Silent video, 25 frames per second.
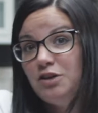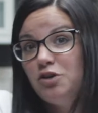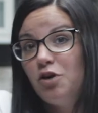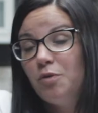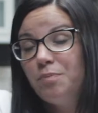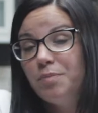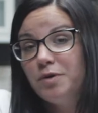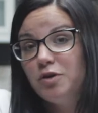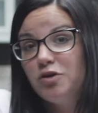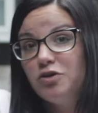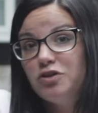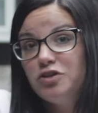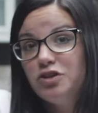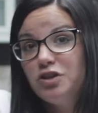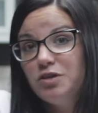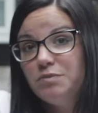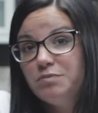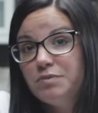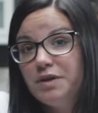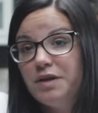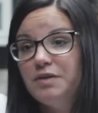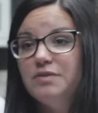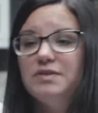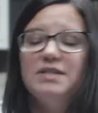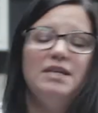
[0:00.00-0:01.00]
your percussion
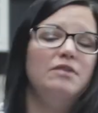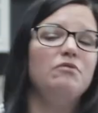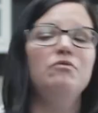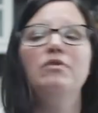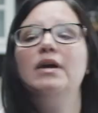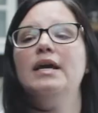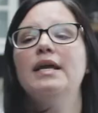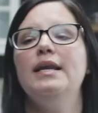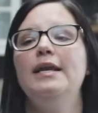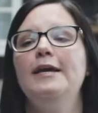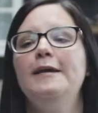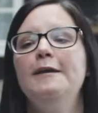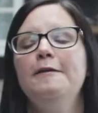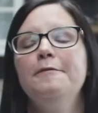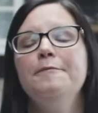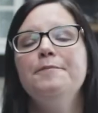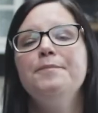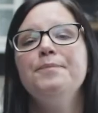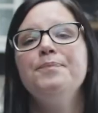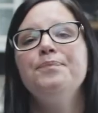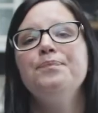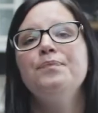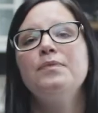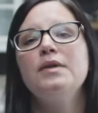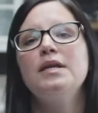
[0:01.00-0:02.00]
music, really.
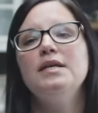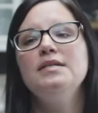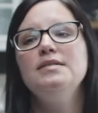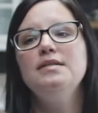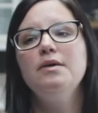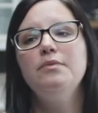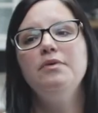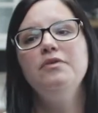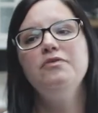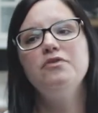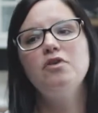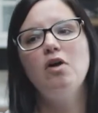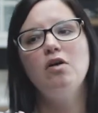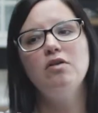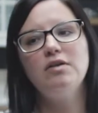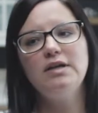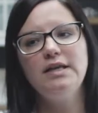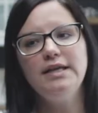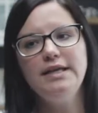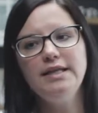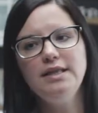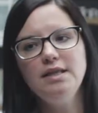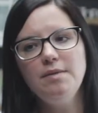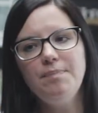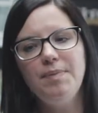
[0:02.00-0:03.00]
So we've got
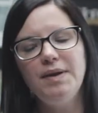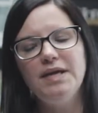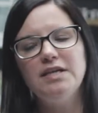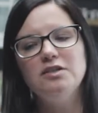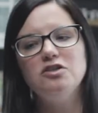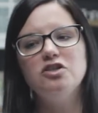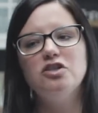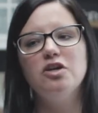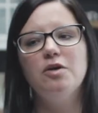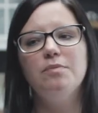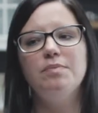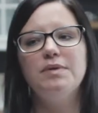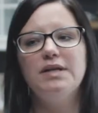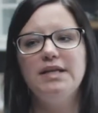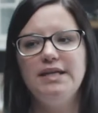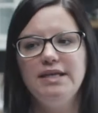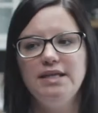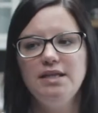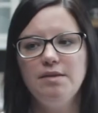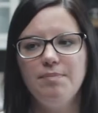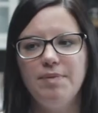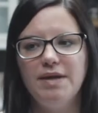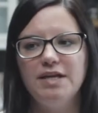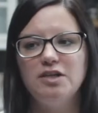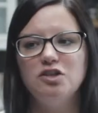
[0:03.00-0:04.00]
clean the beach
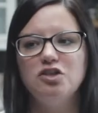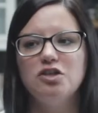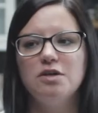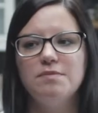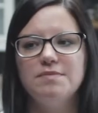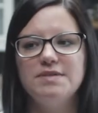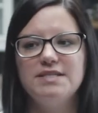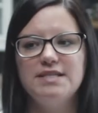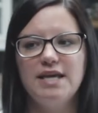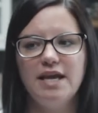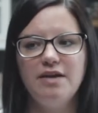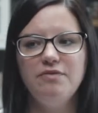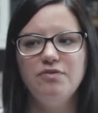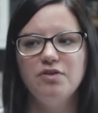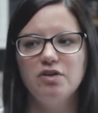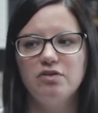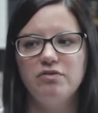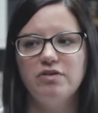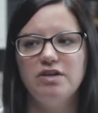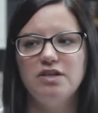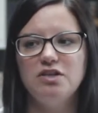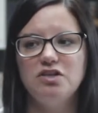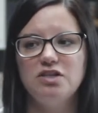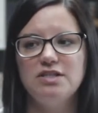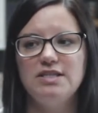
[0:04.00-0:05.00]
up, save the
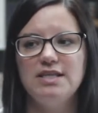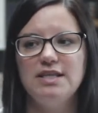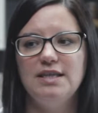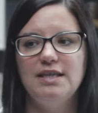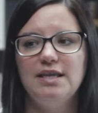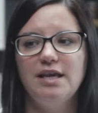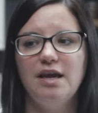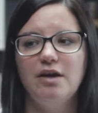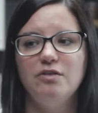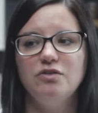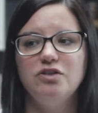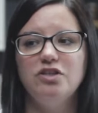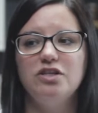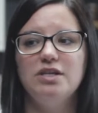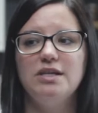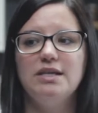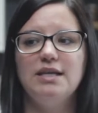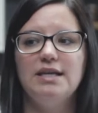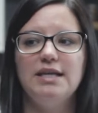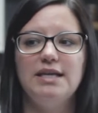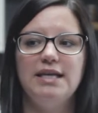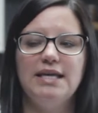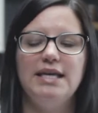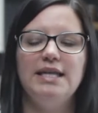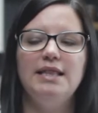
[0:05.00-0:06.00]
creatures in the ocean,
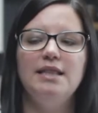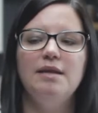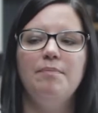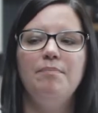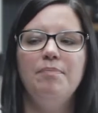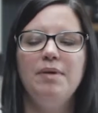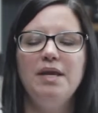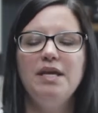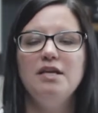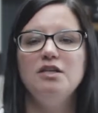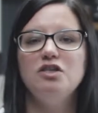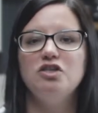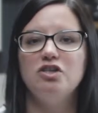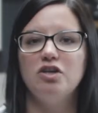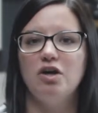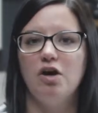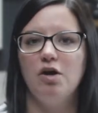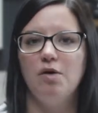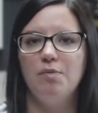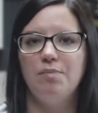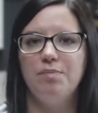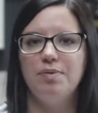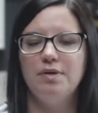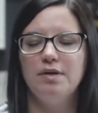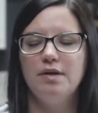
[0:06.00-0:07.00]
clean the beach
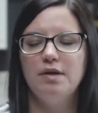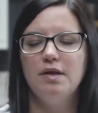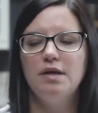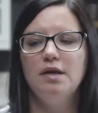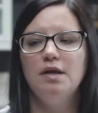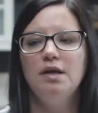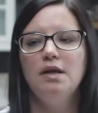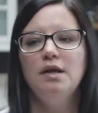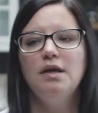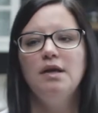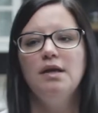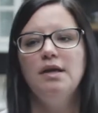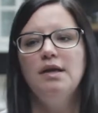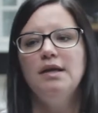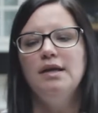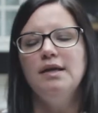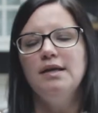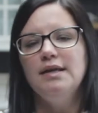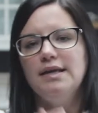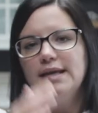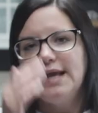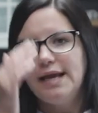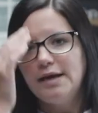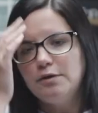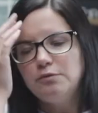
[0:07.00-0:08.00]
up.
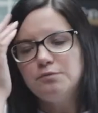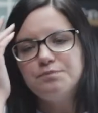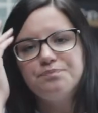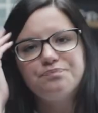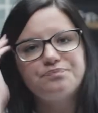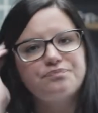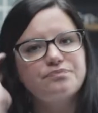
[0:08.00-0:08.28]
Now,